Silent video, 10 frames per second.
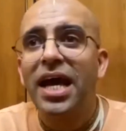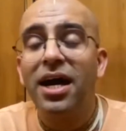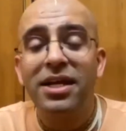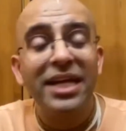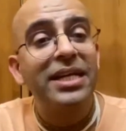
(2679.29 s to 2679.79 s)

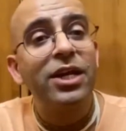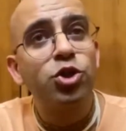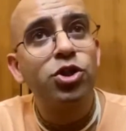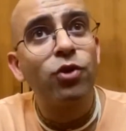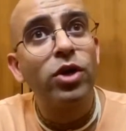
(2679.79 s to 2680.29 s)

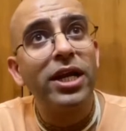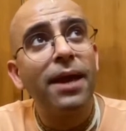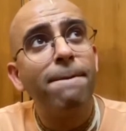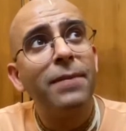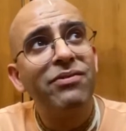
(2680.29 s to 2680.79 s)
Nectarian Ocean of the Holy
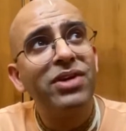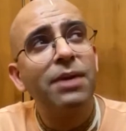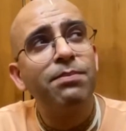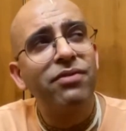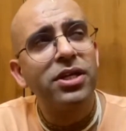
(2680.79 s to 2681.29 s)
Name,
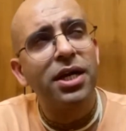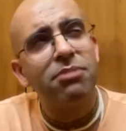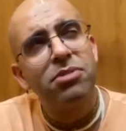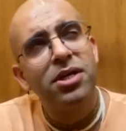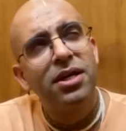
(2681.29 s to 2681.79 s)
Living Name, Parfang, yeah.